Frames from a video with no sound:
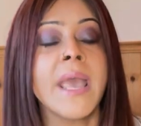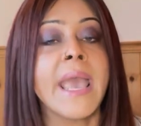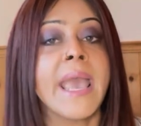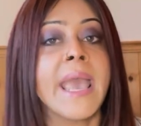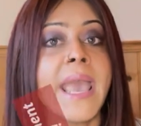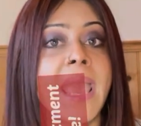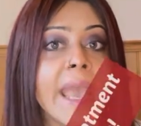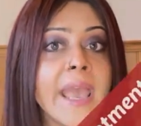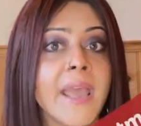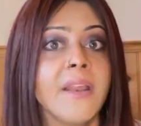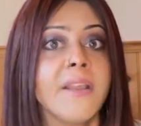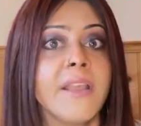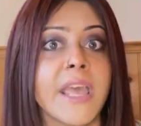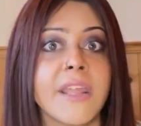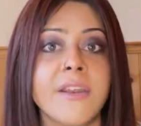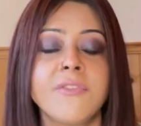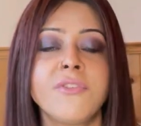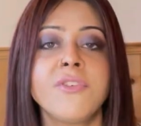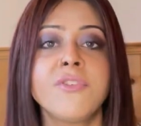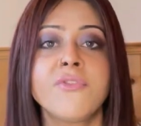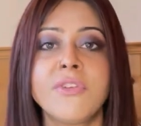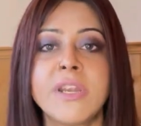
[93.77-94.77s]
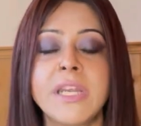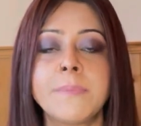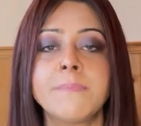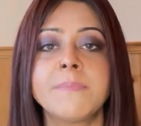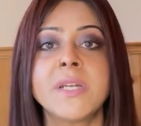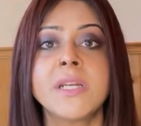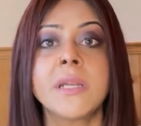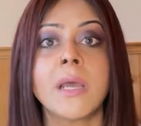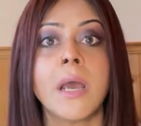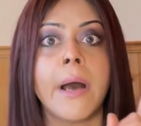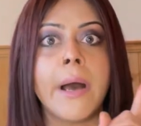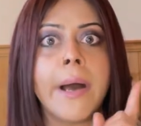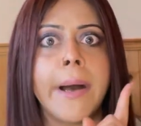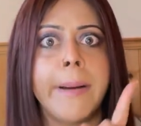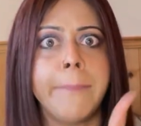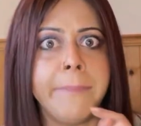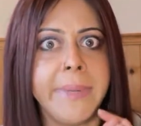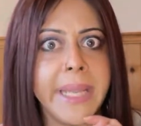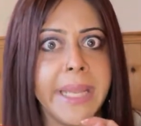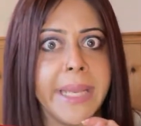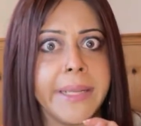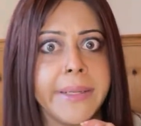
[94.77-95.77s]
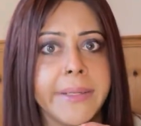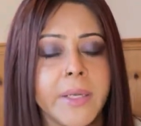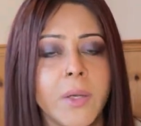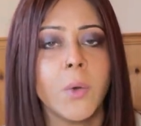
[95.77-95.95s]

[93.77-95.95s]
hair keratin treatment update.